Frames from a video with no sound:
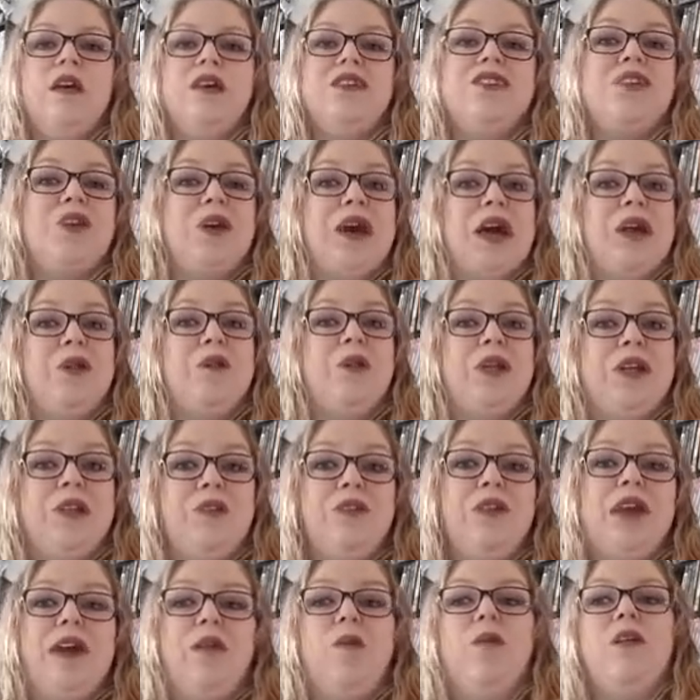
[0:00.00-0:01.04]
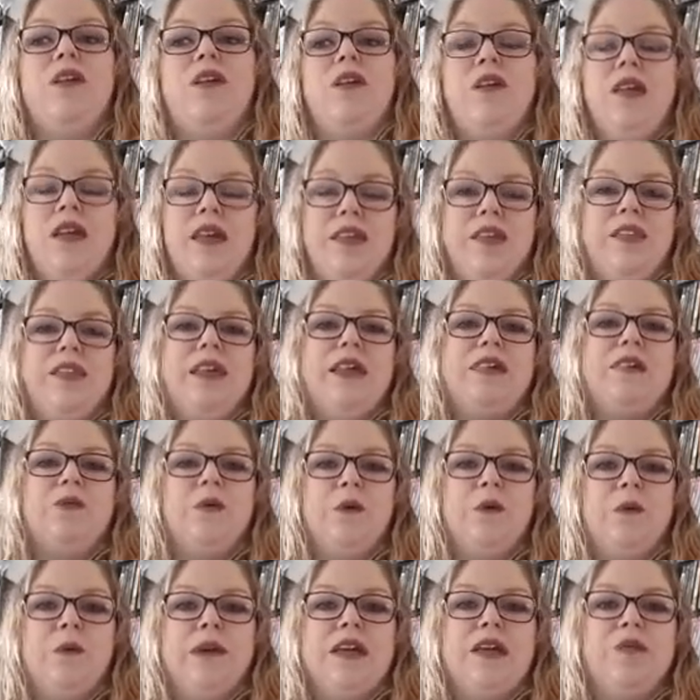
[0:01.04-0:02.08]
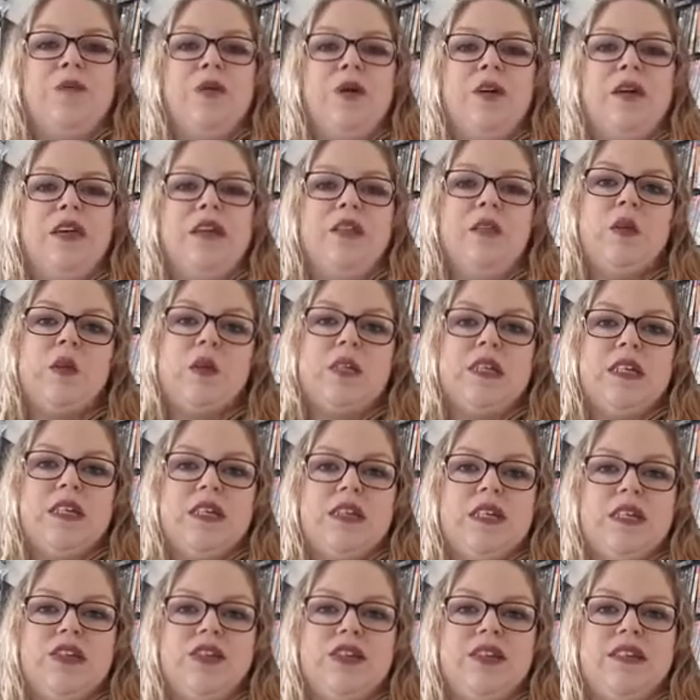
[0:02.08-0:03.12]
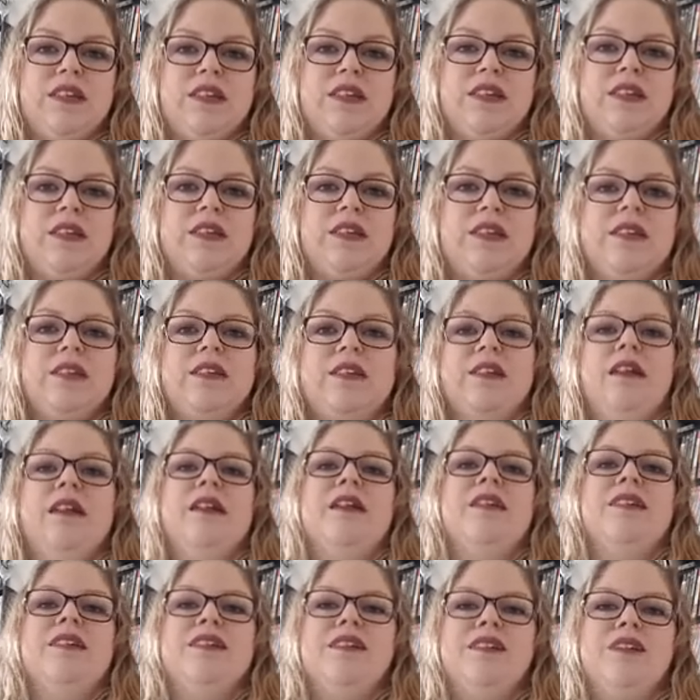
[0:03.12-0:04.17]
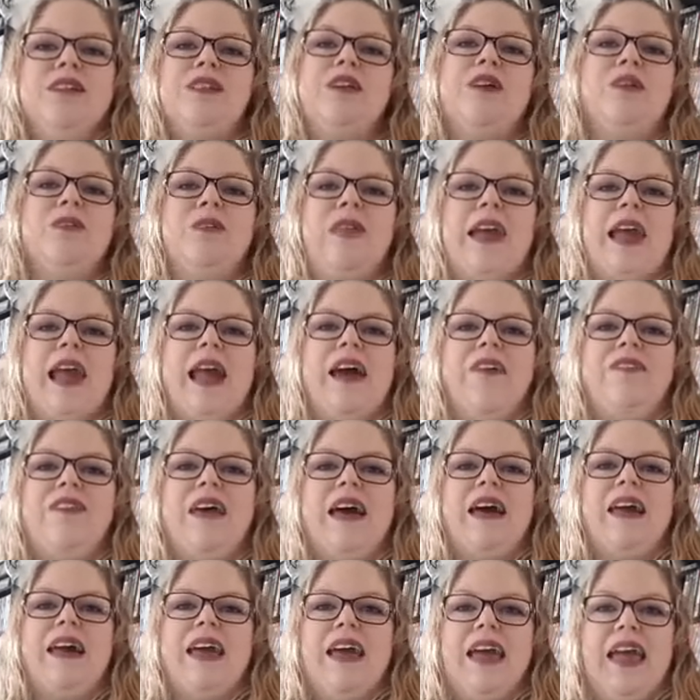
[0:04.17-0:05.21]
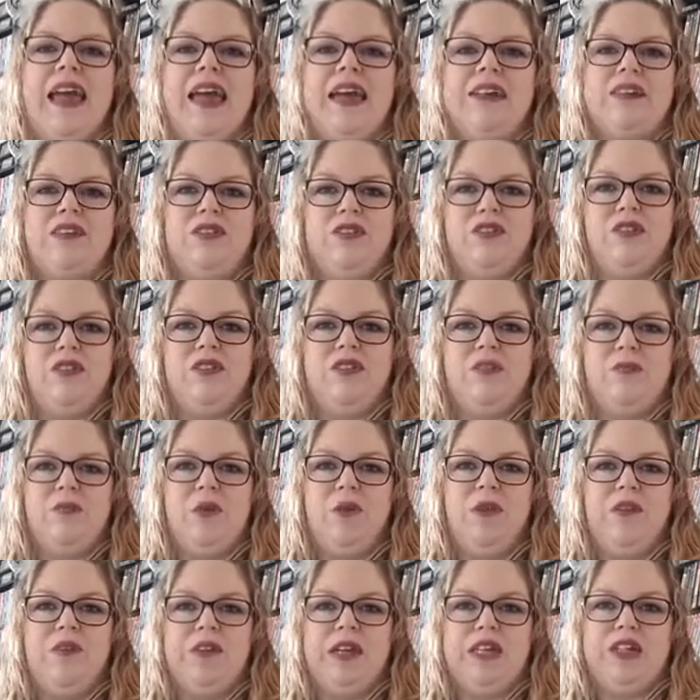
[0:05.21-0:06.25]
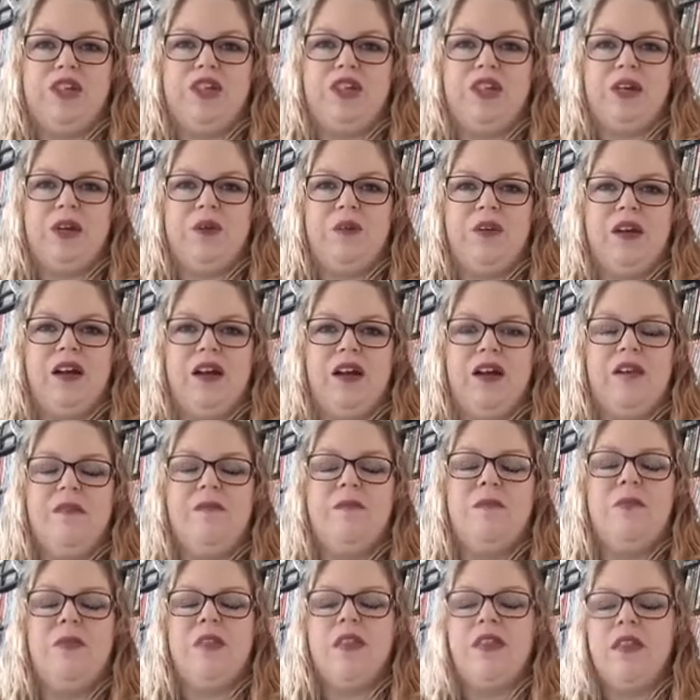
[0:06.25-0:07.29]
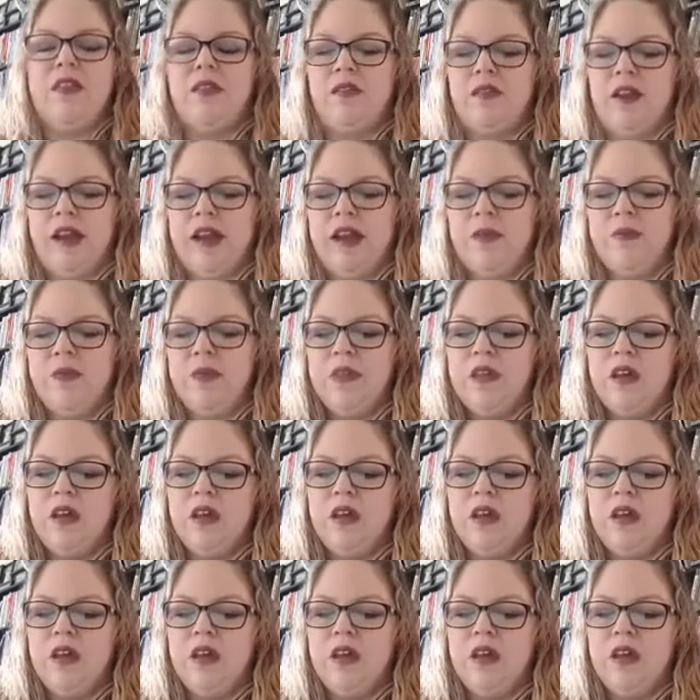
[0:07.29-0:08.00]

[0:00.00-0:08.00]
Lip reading: So how do we do that? Well, that's where we can pull in those contingencies so they have that external motivation going on, right?